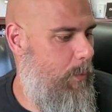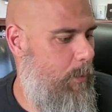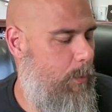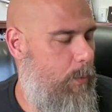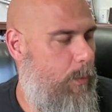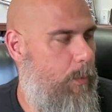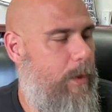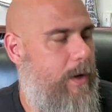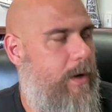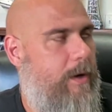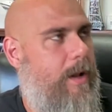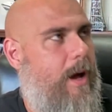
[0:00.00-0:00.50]

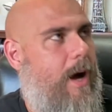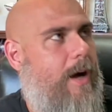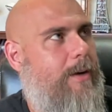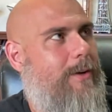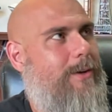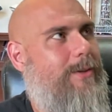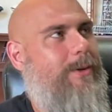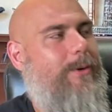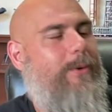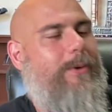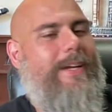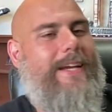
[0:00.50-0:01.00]
we're not
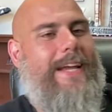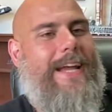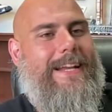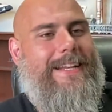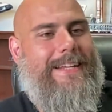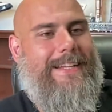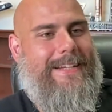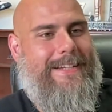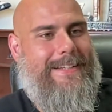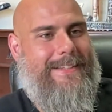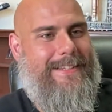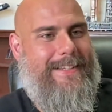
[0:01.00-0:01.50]

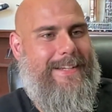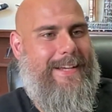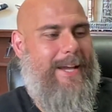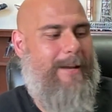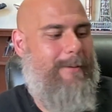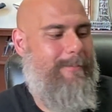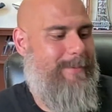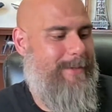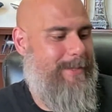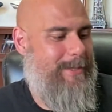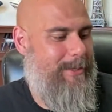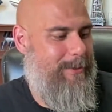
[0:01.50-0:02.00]
creating the
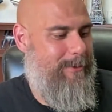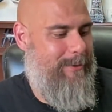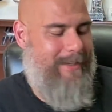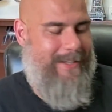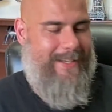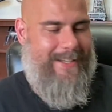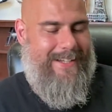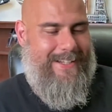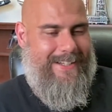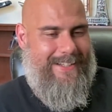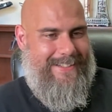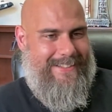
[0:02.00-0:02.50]

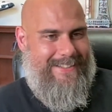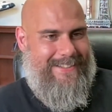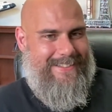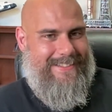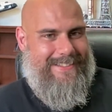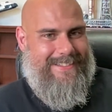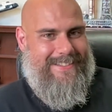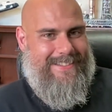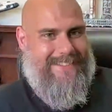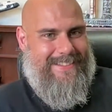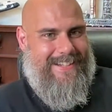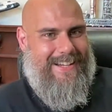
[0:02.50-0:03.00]
ambiguity
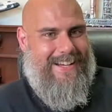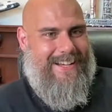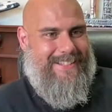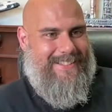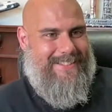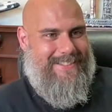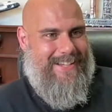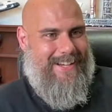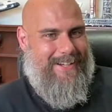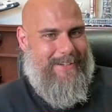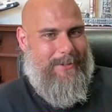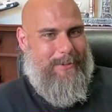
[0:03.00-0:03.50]
as
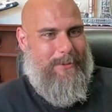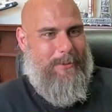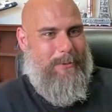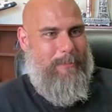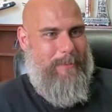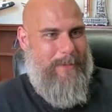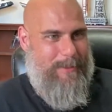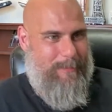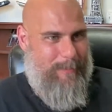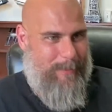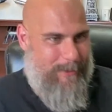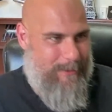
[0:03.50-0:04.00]
technical
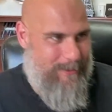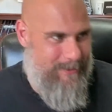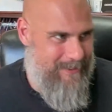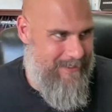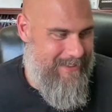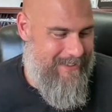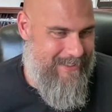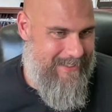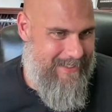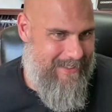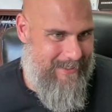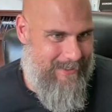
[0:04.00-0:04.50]
people.
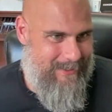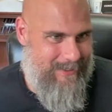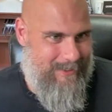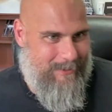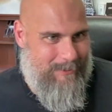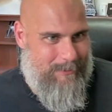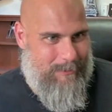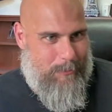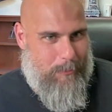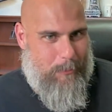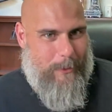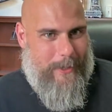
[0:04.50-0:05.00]

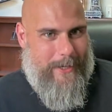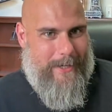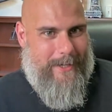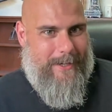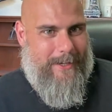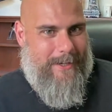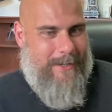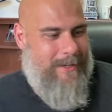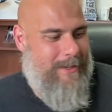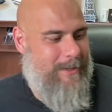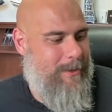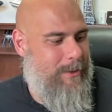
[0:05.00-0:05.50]

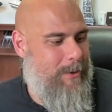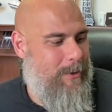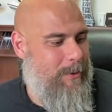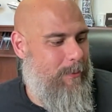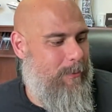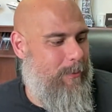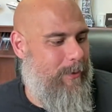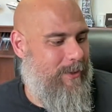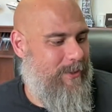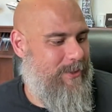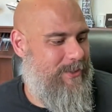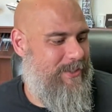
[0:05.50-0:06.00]
We're
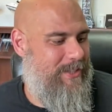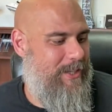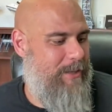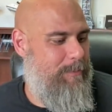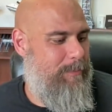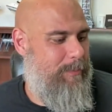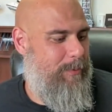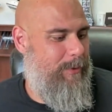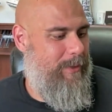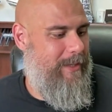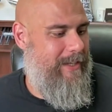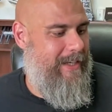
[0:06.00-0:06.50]

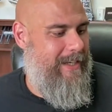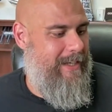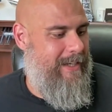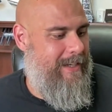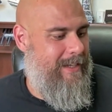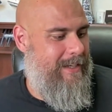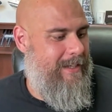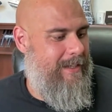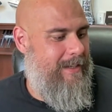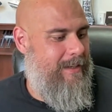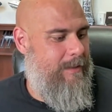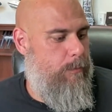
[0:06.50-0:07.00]
simply
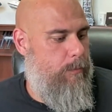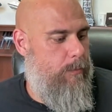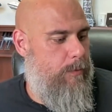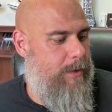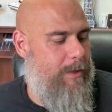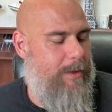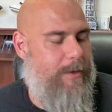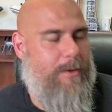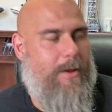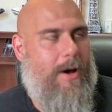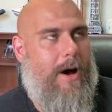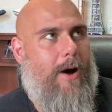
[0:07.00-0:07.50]
the
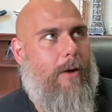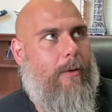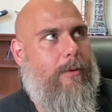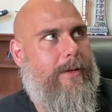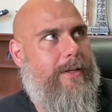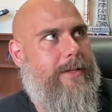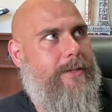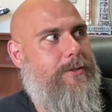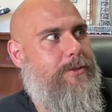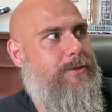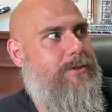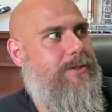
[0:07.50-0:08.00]

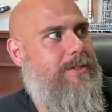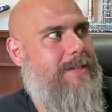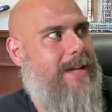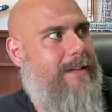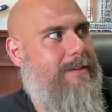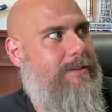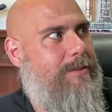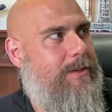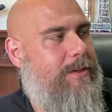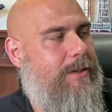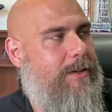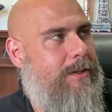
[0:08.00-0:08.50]
knowledge
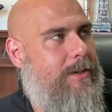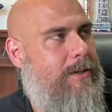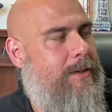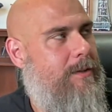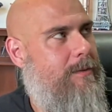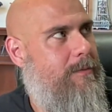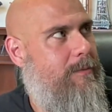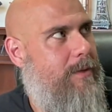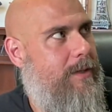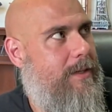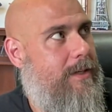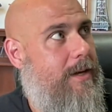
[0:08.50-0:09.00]
center,
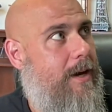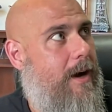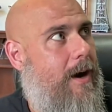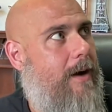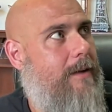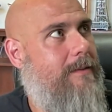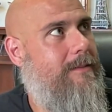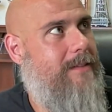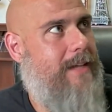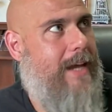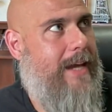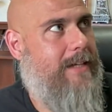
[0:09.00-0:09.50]
the
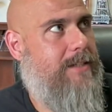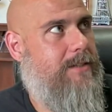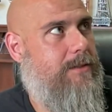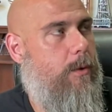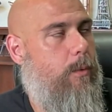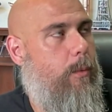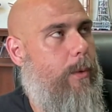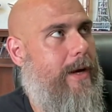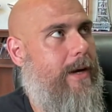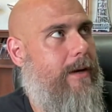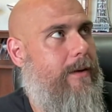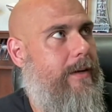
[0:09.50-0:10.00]
context
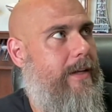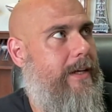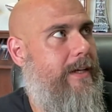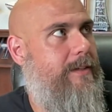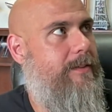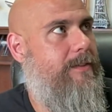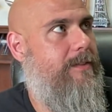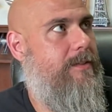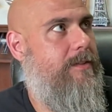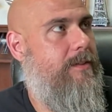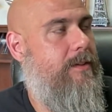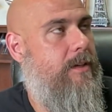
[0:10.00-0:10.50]

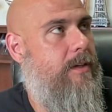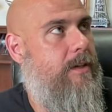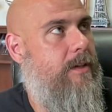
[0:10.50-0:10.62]
awareness